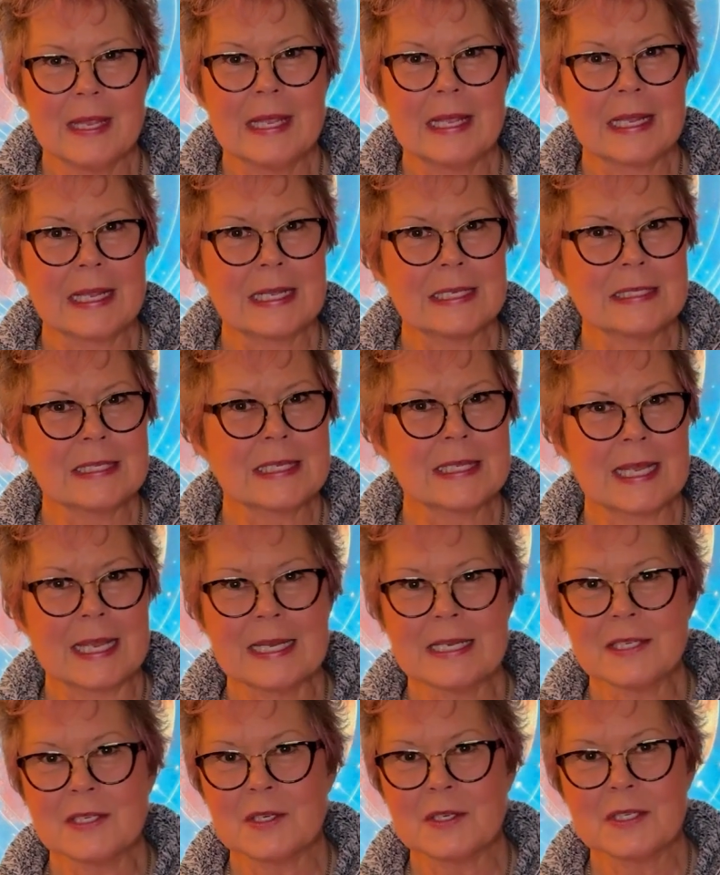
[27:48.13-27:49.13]
Because
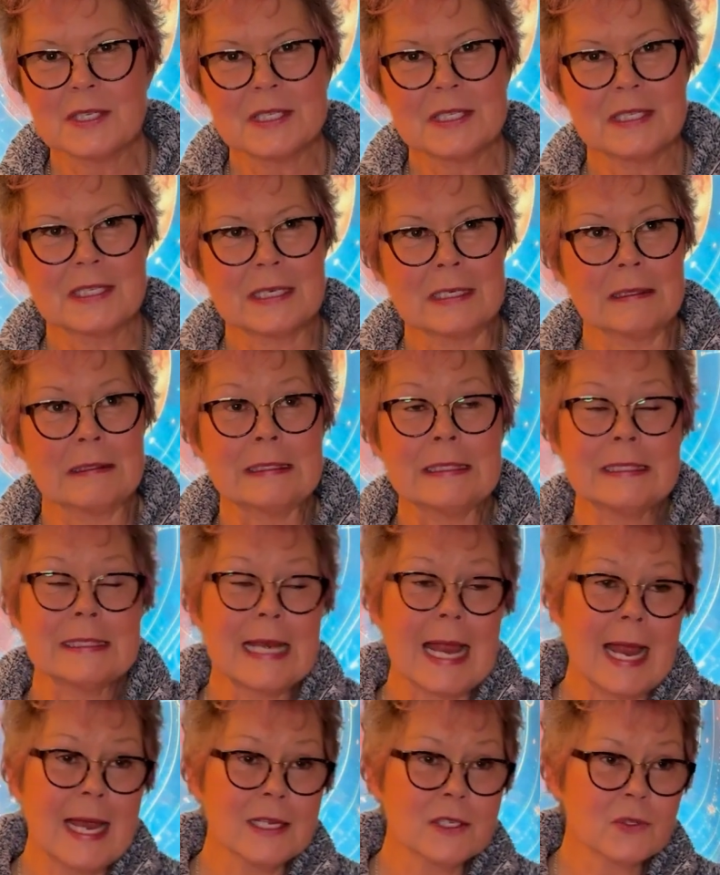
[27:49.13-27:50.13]
things are still, at
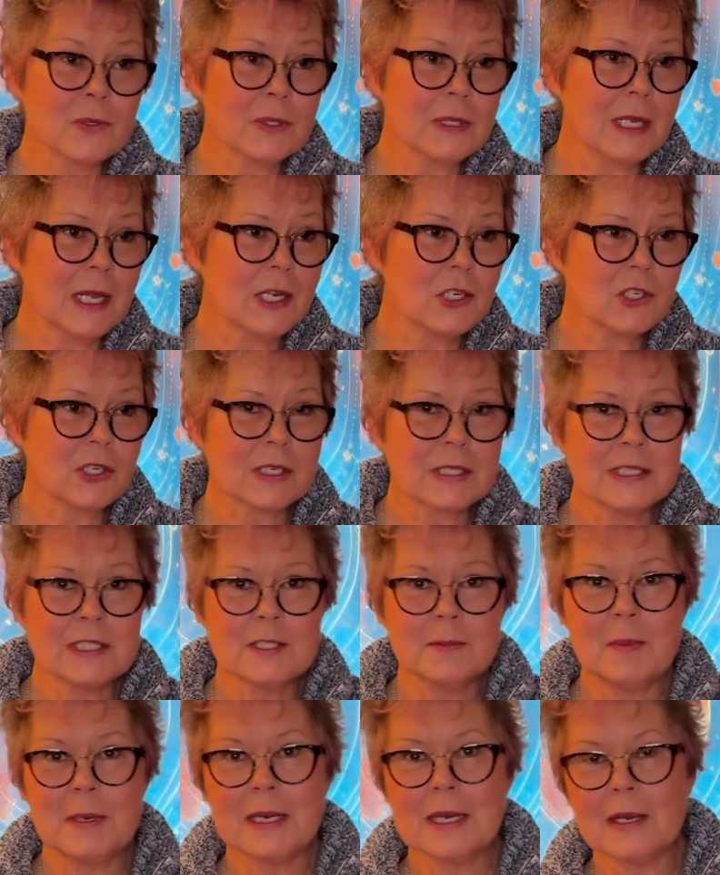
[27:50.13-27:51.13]
least astrologically
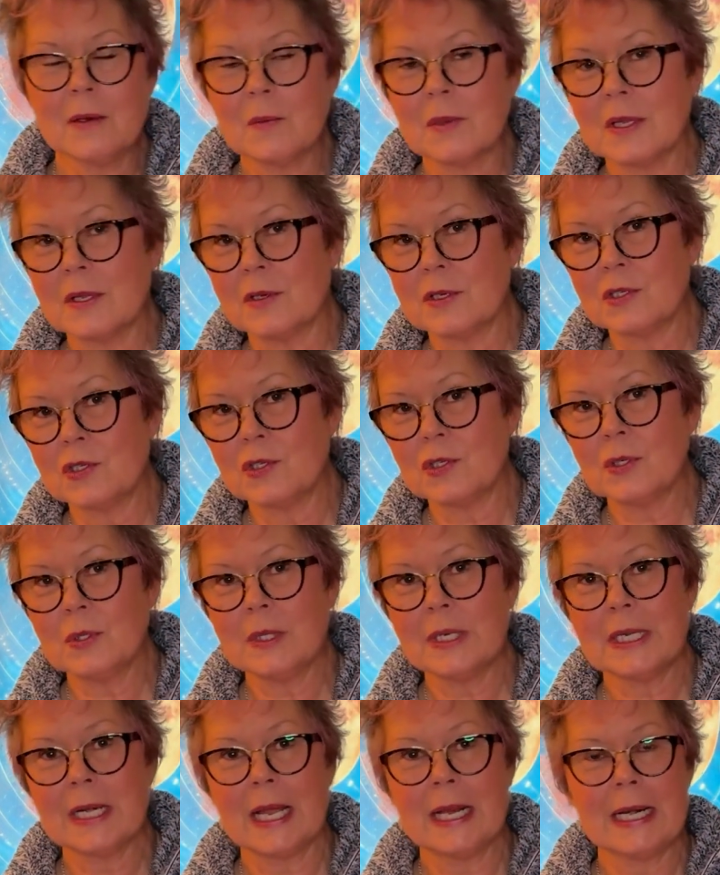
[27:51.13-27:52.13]
speaking, whether it's
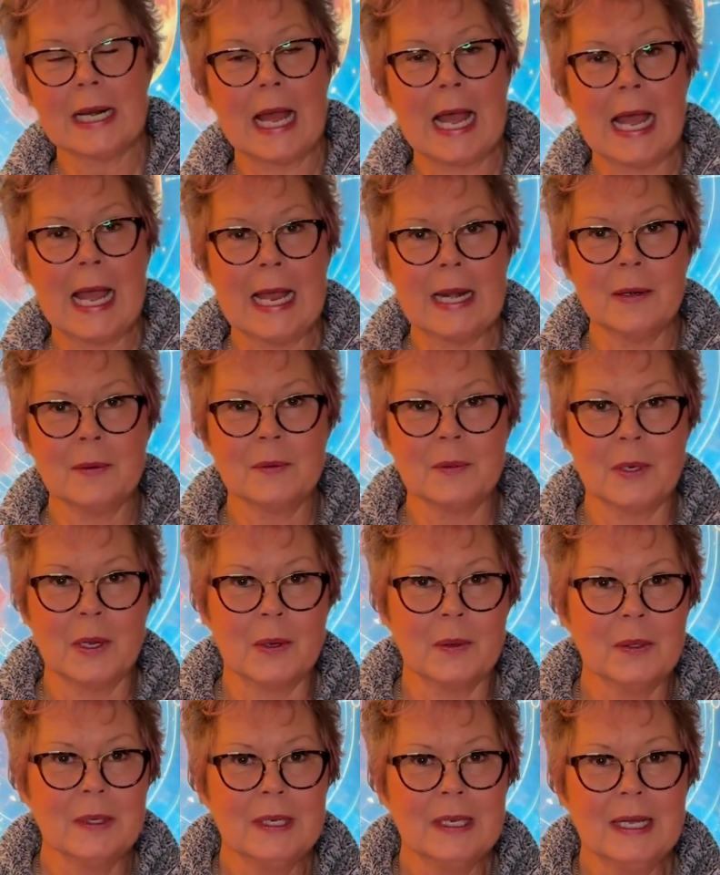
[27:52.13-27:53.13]
true or not, I don't
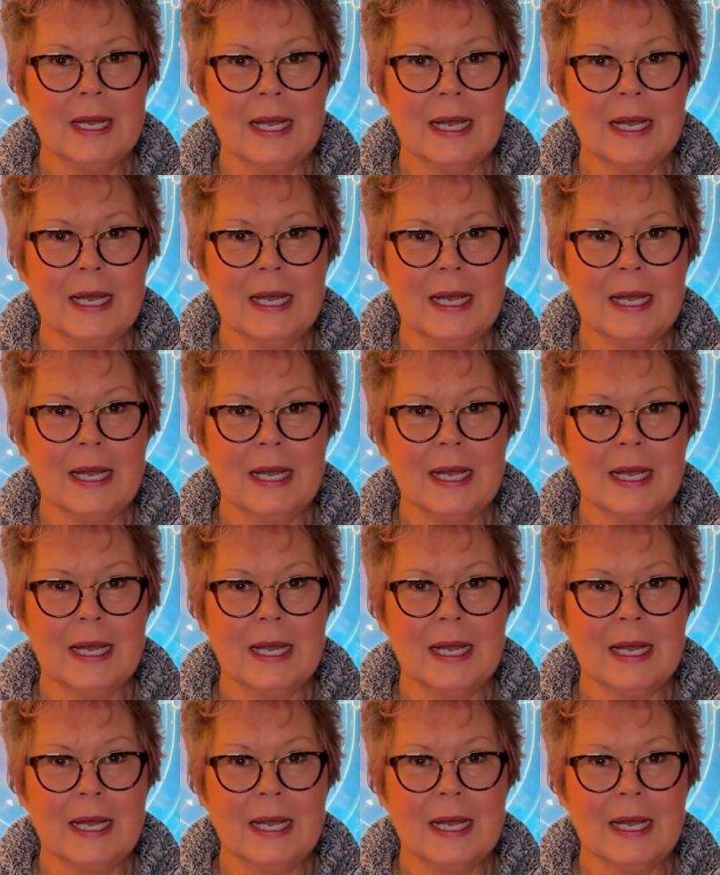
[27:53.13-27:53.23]
know.